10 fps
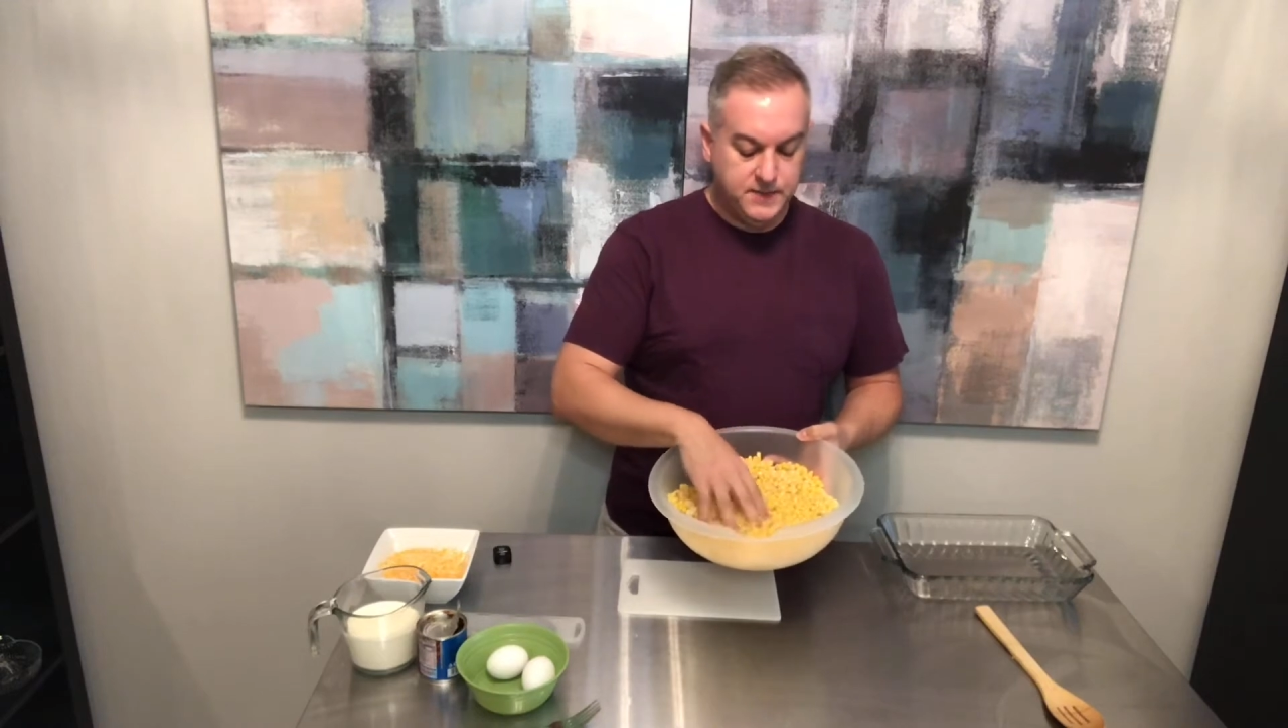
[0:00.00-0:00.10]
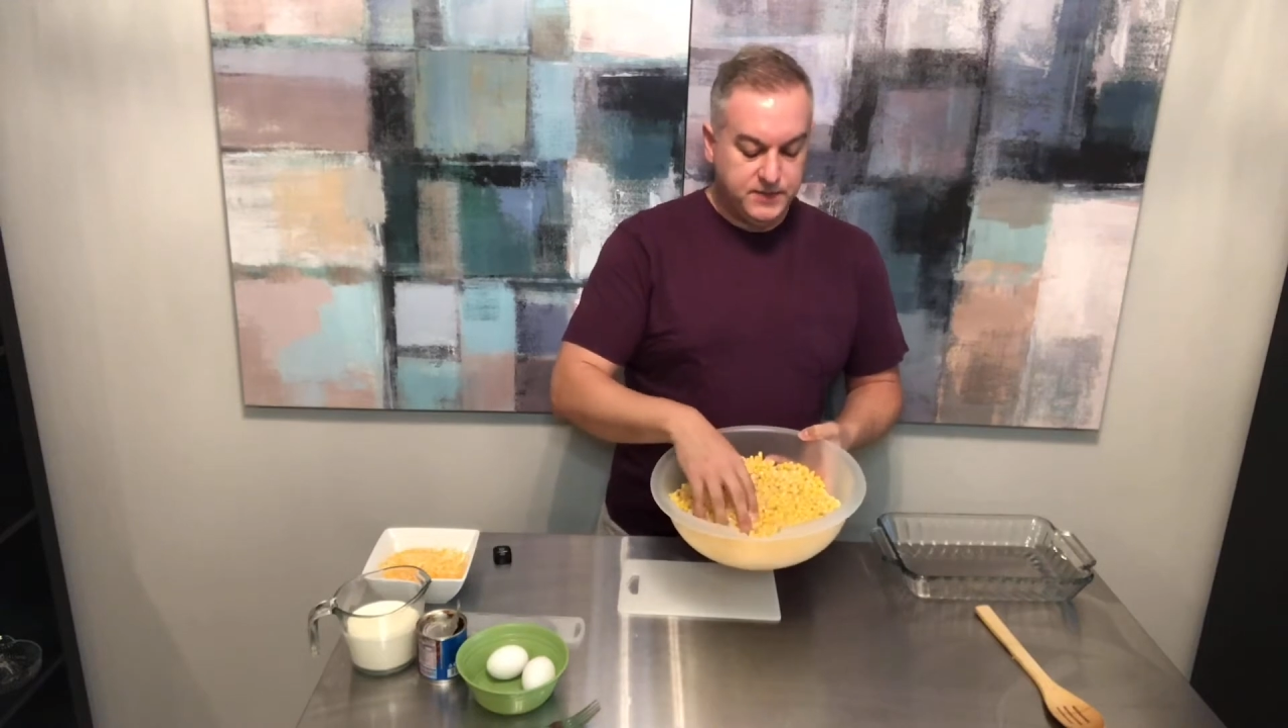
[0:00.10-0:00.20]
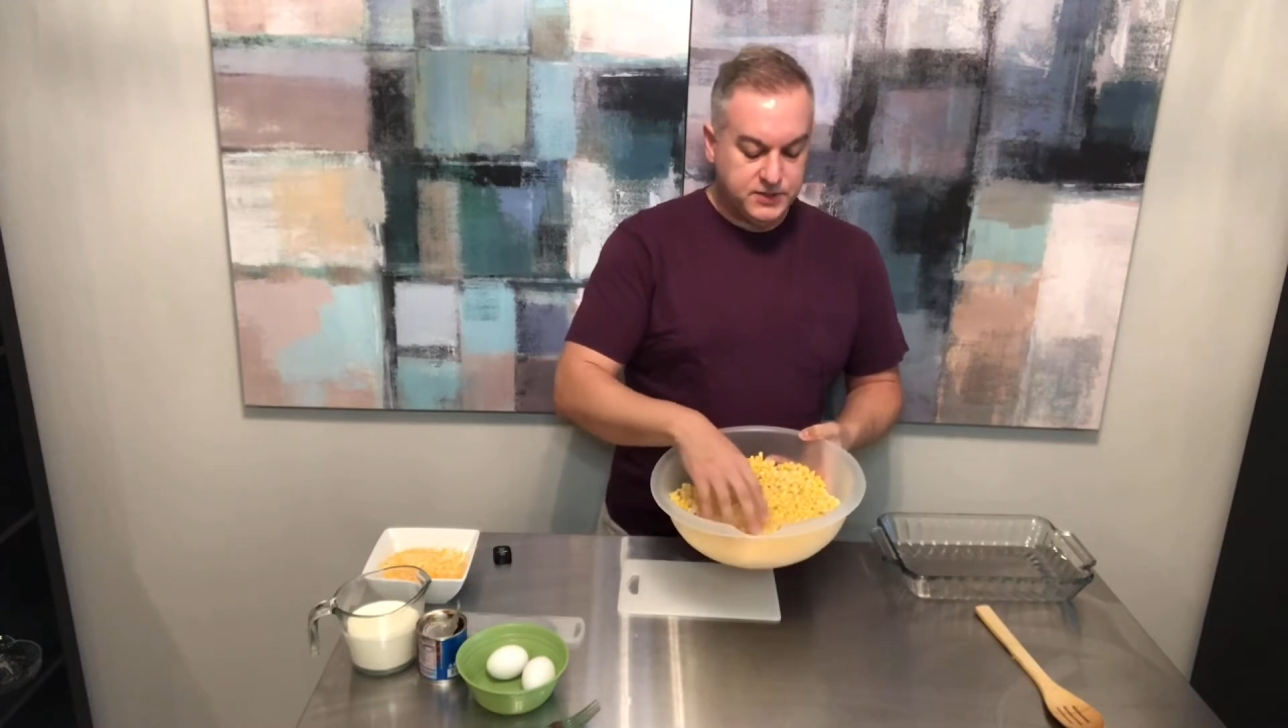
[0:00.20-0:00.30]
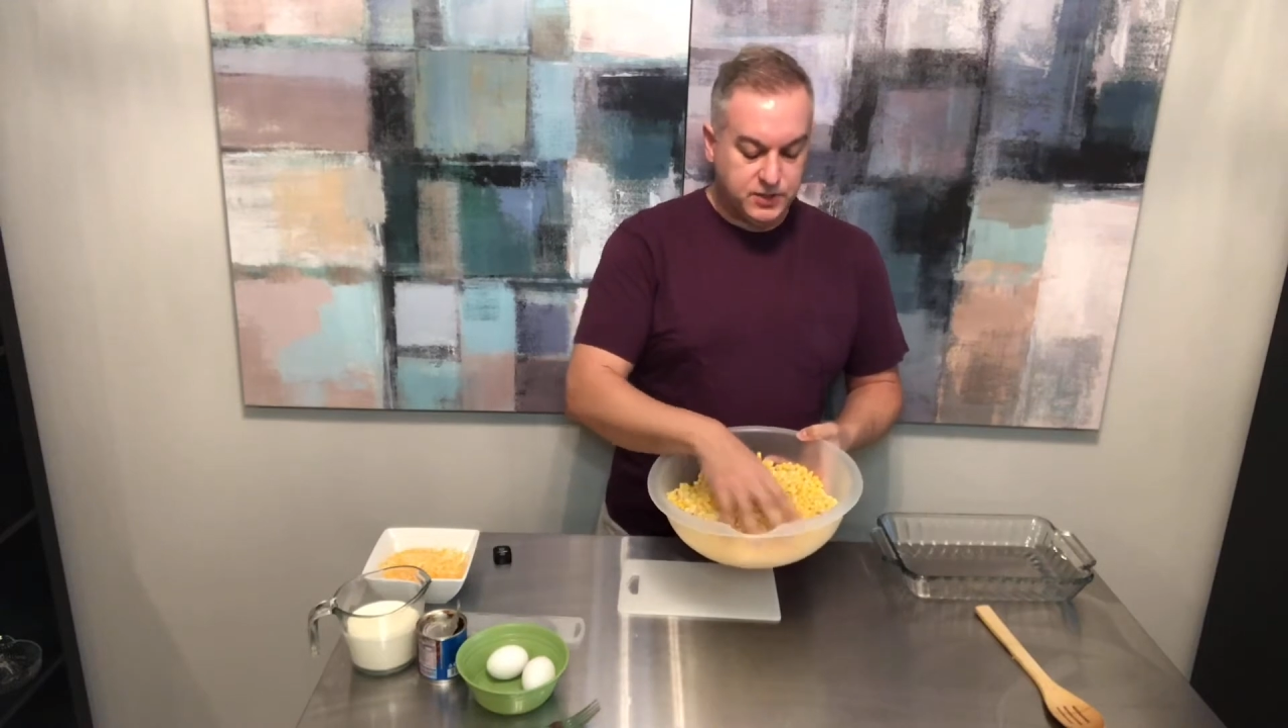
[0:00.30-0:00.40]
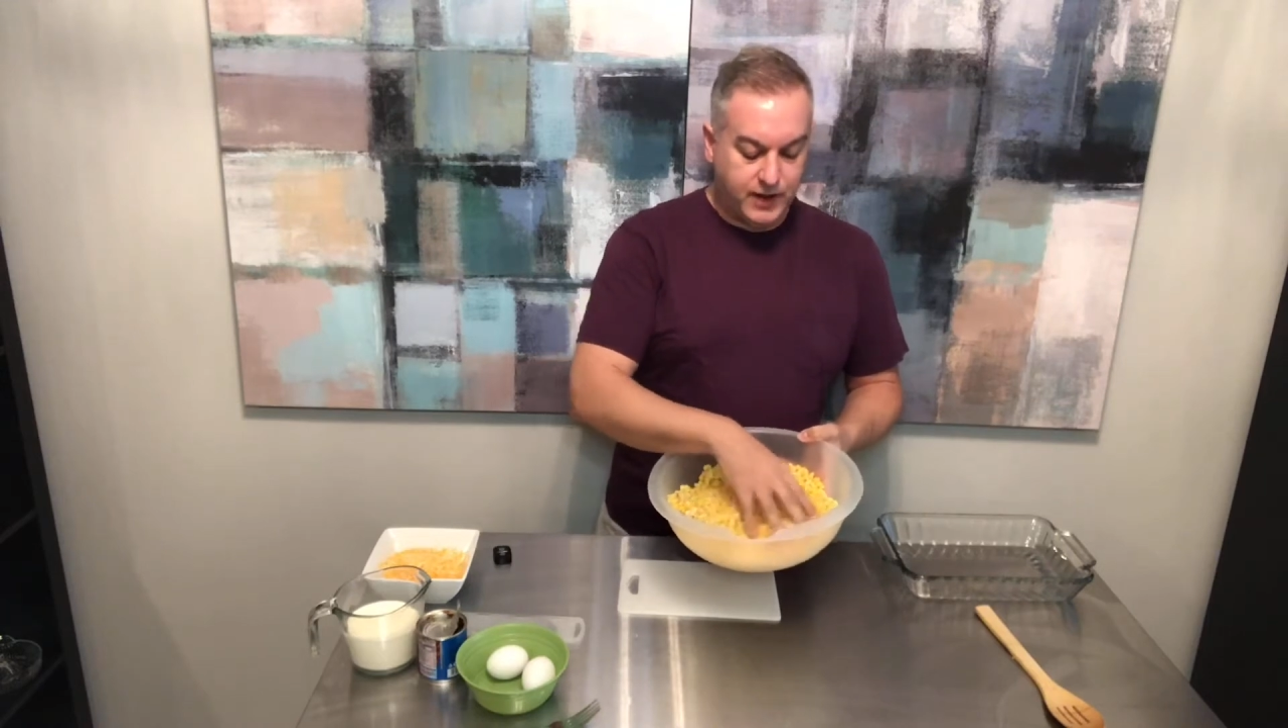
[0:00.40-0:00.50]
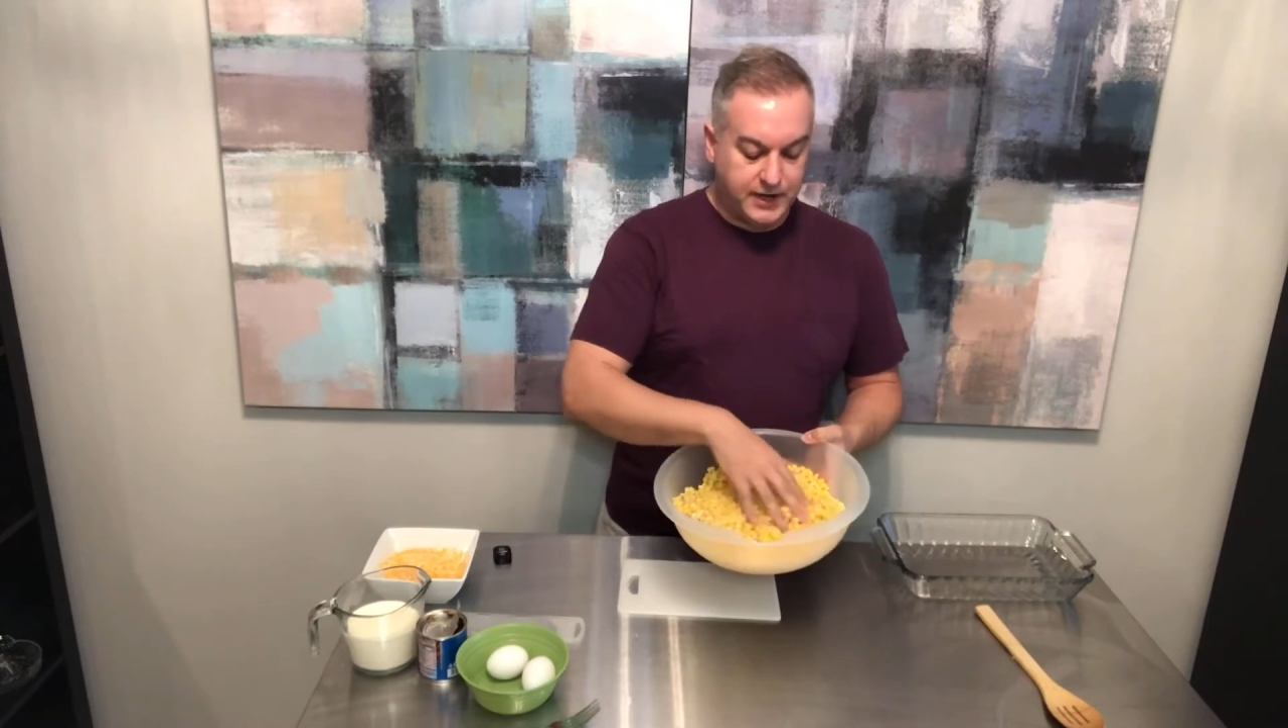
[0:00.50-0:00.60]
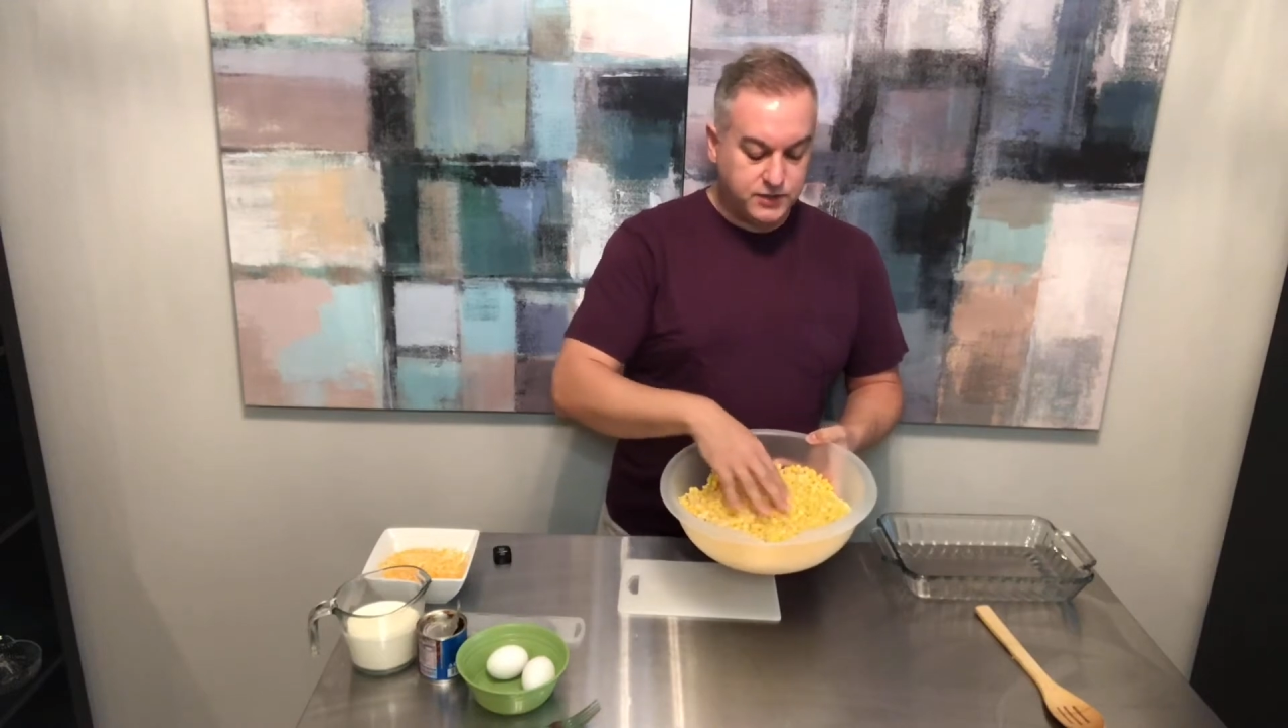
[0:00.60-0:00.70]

So I use